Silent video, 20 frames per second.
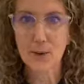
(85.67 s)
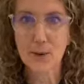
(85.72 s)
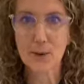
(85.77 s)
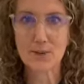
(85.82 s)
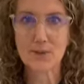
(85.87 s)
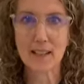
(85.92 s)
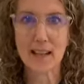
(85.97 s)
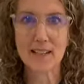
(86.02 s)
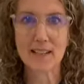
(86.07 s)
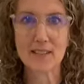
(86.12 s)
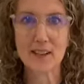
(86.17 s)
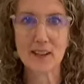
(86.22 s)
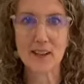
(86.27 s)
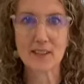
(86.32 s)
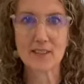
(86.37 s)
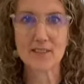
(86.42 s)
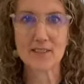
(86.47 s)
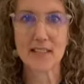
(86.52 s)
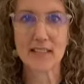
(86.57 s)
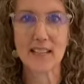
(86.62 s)
all of that
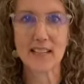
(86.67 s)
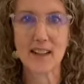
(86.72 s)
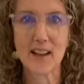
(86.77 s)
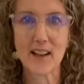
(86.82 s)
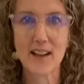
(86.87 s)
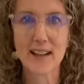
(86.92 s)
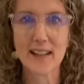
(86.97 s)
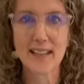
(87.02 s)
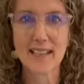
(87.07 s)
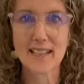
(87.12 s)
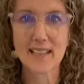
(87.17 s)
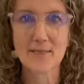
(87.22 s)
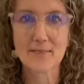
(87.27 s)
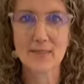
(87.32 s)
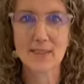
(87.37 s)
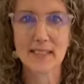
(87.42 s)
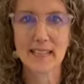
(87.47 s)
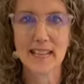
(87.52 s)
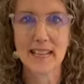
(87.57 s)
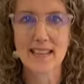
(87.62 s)
kind of thing. Hi,
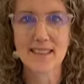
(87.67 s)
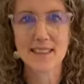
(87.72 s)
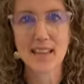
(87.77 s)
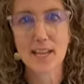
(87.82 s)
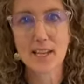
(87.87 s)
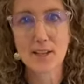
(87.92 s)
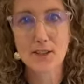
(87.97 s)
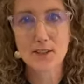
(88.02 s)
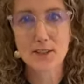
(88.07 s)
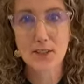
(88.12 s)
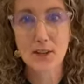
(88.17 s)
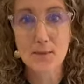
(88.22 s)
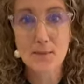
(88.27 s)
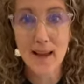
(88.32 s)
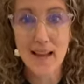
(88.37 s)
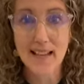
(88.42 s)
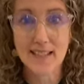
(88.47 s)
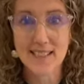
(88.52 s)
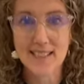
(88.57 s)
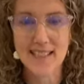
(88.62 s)
Kimberly. Thank you so
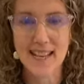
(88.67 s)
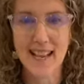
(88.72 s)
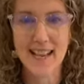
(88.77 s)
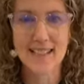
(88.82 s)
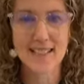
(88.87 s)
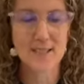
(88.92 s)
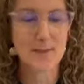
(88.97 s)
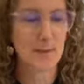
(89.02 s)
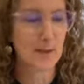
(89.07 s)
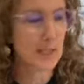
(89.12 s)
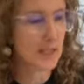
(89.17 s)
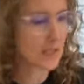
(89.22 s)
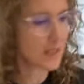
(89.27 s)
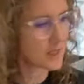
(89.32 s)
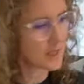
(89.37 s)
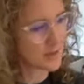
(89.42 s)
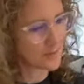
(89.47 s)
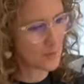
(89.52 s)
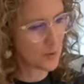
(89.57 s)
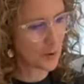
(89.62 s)
much. Yes,
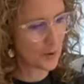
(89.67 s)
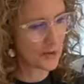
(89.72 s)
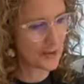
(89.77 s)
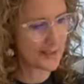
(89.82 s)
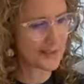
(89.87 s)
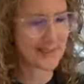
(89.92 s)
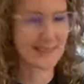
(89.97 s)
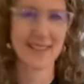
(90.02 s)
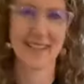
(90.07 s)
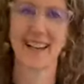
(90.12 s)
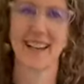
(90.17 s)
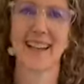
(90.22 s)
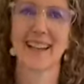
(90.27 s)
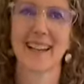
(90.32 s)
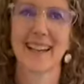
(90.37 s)
sprinkling's important.